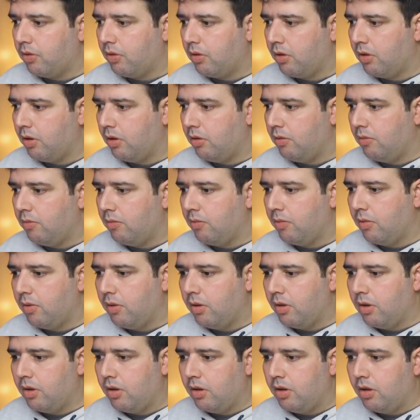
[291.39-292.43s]
okay.
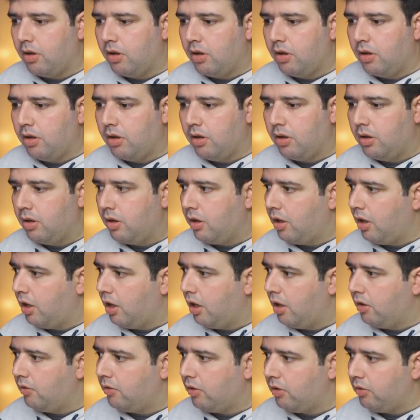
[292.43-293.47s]

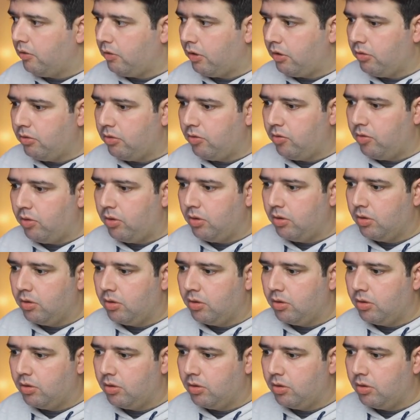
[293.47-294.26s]
and the intensity.